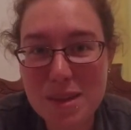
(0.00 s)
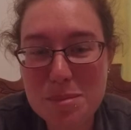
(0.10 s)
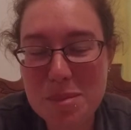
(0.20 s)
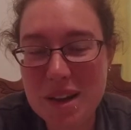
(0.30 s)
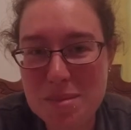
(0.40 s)

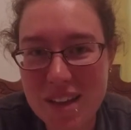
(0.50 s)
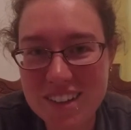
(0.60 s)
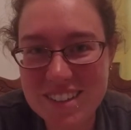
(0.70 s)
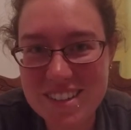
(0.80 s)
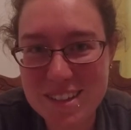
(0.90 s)
but I'm not
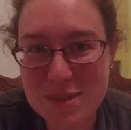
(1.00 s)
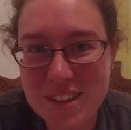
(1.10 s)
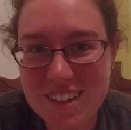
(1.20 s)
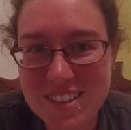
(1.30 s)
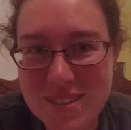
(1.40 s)
going to tell you what
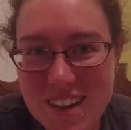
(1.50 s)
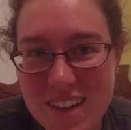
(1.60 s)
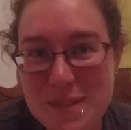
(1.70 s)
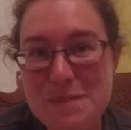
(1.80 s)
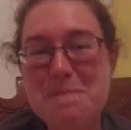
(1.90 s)
it is right
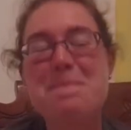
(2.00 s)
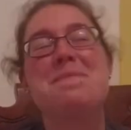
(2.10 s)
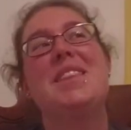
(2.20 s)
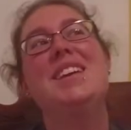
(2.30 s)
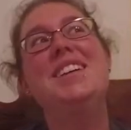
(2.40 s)
now.
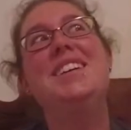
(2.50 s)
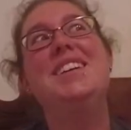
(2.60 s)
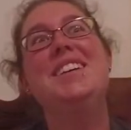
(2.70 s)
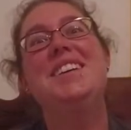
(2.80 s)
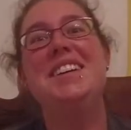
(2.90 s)

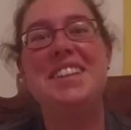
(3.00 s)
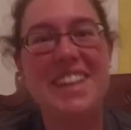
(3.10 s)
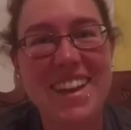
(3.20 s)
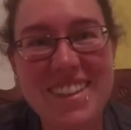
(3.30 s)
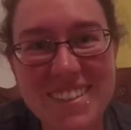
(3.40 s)

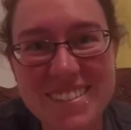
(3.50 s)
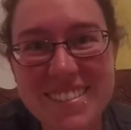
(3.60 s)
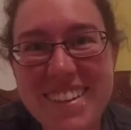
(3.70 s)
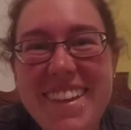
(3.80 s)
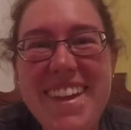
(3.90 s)
I know.
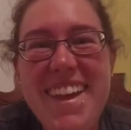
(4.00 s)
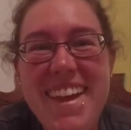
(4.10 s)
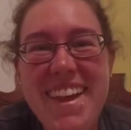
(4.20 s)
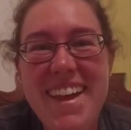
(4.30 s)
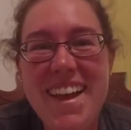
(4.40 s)

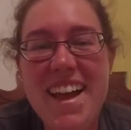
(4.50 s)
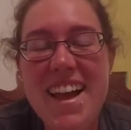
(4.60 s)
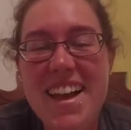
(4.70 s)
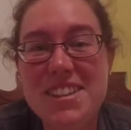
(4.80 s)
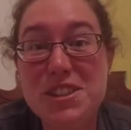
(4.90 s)

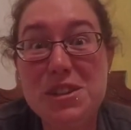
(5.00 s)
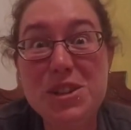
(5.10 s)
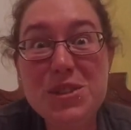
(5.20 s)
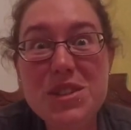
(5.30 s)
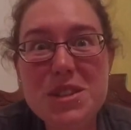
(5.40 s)
So
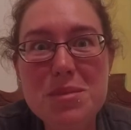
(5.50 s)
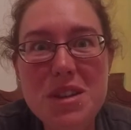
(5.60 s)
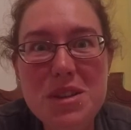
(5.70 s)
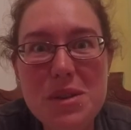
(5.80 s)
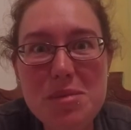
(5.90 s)
look for something
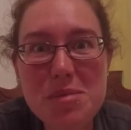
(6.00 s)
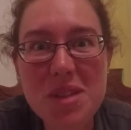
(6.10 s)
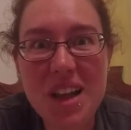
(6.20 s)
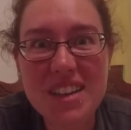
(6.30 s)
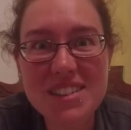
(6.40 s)
new on my
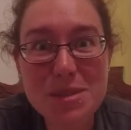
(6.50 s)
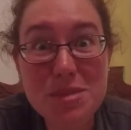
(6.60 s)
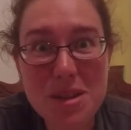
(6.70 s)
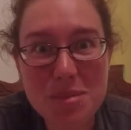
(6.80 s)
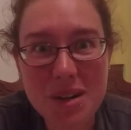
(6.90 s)
blog in
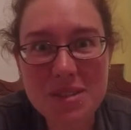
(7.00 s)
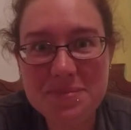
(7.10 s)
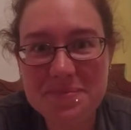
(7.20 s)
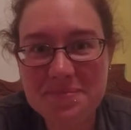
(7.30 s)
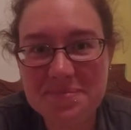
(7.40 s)
September,
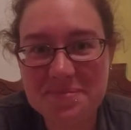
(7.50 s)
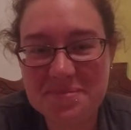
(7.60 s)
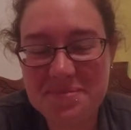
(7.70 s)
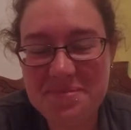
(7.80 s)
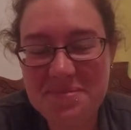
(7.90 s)

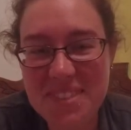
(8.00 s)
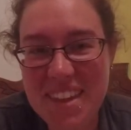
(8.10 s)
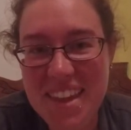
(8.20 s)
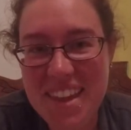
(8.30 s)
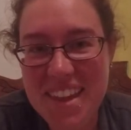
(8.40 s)

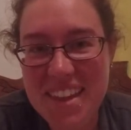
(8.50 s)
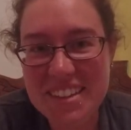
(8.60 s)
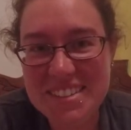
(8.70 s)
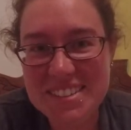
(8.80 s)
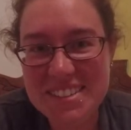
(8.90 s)

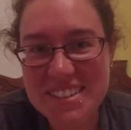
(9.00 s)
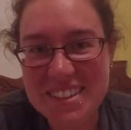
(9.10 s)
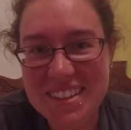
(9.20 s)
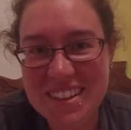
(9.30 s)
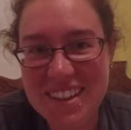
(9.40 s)
and
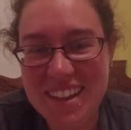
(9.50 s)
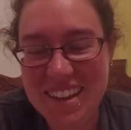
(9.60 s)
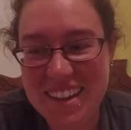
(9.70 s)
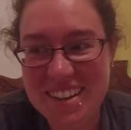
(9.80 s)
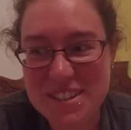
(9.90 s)

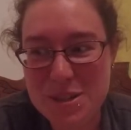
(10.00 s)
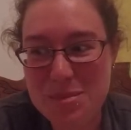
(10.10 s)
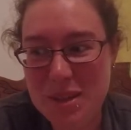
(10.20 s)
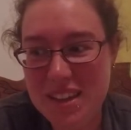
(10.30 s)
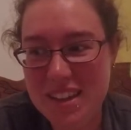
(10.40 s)
it should
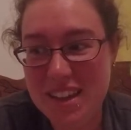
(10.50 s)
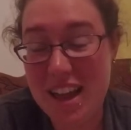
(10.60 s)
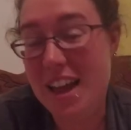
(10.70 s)
be,